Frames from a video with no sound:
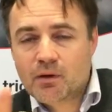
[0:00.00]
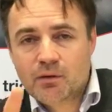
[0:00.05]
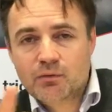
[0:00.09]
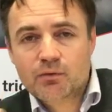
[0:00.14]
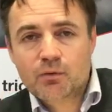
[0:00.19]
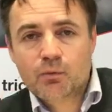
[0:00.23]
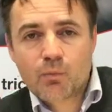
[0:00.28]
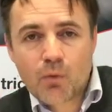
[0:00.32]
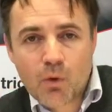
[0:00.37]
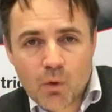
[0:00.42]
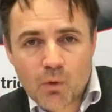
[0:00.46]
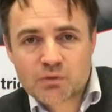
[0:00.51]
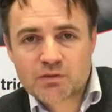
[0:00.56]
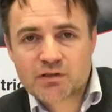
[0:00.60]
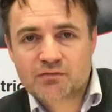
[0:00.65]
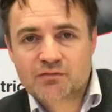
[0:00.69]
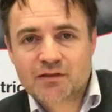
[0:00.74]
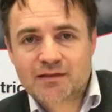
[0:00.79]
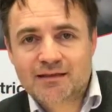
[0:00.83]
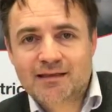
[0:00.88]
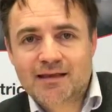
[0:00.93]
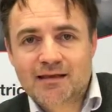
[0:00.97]
on the walls
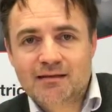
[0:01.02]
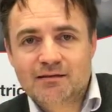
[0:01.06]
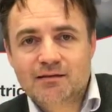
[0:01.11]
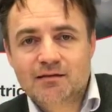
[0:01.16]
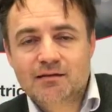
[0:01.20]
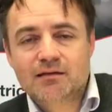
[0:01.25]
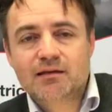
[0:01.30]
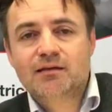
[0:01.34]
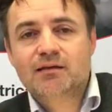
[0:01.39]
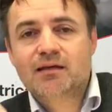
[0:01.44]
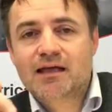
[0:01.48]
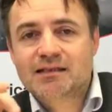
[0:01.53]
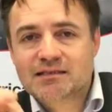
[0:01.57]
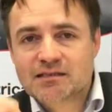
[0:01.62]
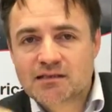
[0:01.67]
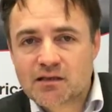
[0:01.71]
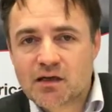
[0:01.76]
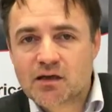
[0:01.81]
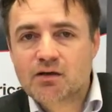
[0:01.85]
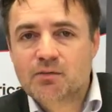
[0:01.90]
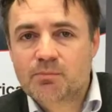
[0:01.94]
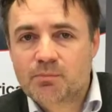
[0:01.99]
of the dentin, that's
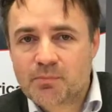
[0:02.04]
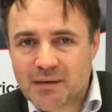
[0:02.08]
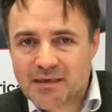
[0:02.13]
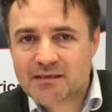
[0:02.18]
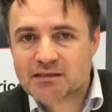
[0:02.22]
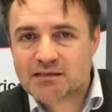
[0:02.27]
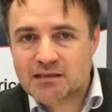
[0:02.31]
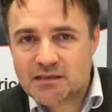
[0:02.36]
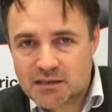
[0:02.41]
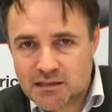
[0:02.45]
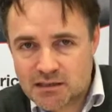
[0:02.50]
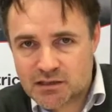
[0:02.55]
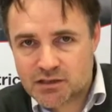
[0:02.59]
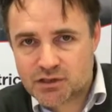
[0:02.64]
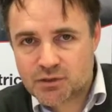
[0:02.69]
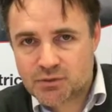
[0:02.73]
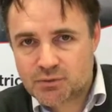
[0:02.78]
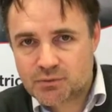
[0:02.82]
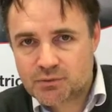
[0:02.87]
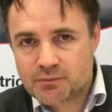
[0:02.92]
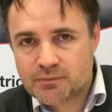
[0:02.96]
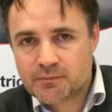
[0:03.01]
not the biggest
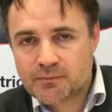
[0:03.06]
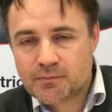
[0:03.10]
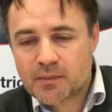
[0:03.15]
issue.